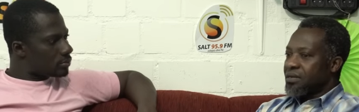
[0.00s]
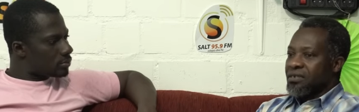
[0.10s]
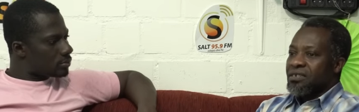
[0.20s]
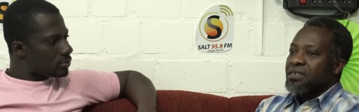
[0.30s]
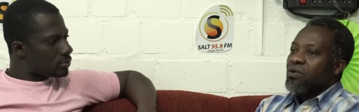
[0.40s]

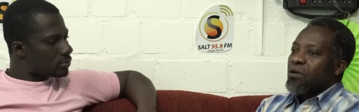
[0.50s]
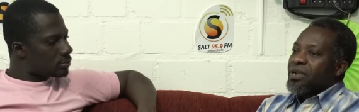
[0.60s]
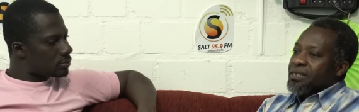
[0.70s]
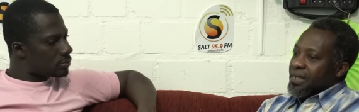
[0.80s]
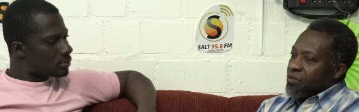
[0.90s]
Speaker 1: It is our
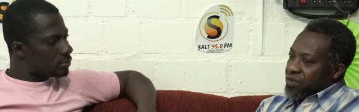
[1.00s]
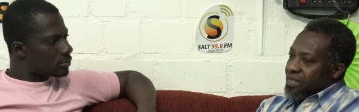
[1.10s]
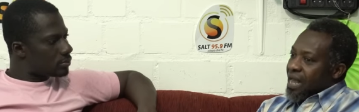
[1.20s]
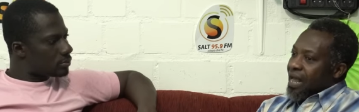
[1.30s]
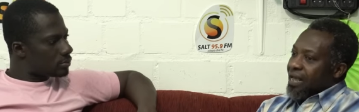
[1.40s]

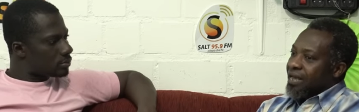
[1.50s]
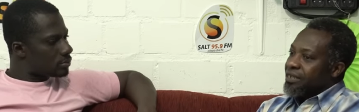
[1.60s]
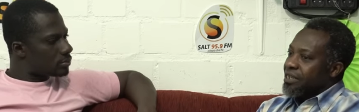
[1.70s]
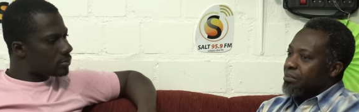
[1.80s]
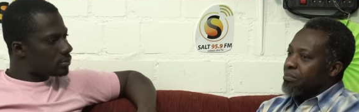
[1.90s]
Bessawodia,
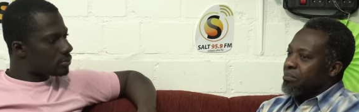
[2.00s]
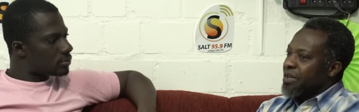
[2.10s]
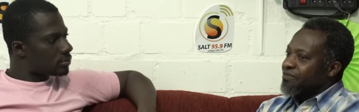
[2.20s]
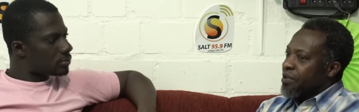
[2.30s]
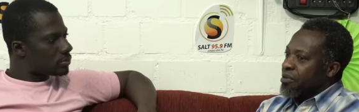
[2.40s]
any
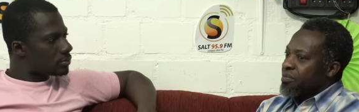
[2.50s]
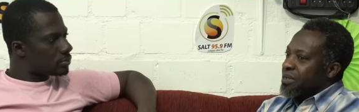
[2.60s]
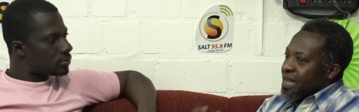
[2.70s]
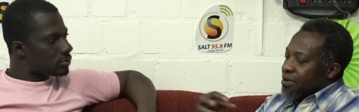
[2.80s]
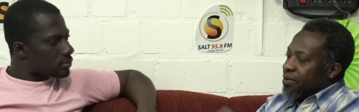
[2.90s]
Fabi
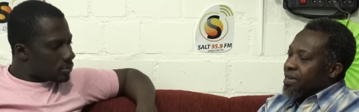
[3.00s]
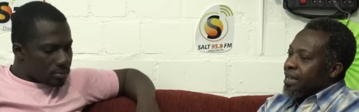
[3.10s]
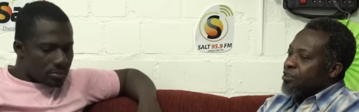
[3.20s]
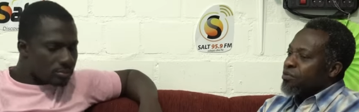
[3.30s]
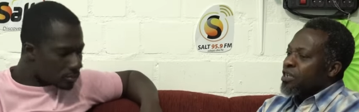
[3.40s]

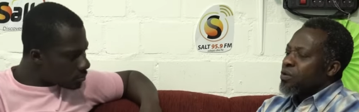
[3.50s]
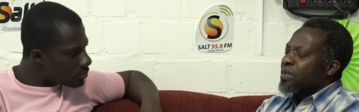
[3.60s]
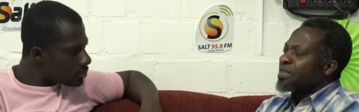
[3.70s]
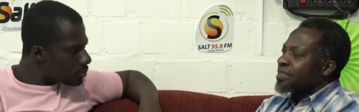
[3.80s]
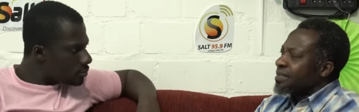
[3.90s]
Bishakoda, and when no
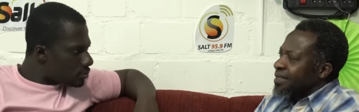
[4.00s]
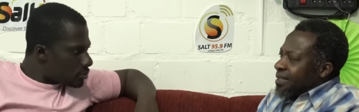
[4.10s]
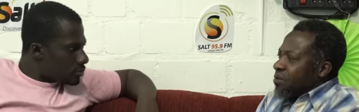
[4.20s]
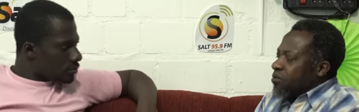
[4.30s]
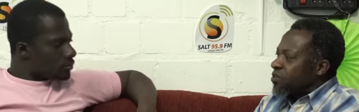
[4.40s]
one in
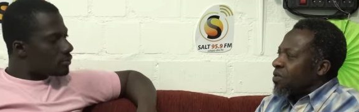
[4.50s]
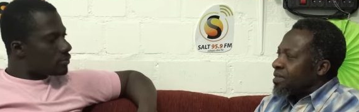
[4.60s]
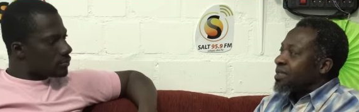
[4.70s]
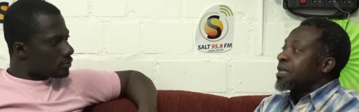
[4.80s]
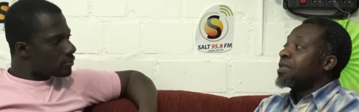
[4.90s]
sell, no
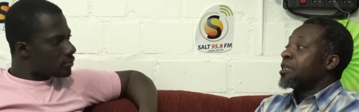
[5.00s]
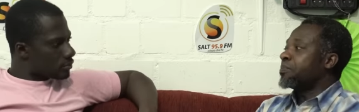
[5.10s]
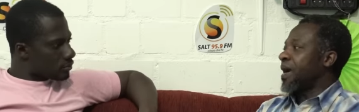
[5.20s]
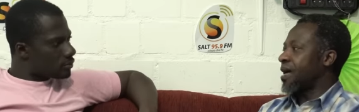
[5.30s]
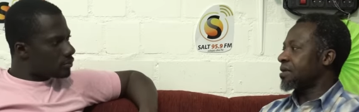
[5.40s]
one said
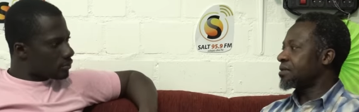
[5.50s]
nipper.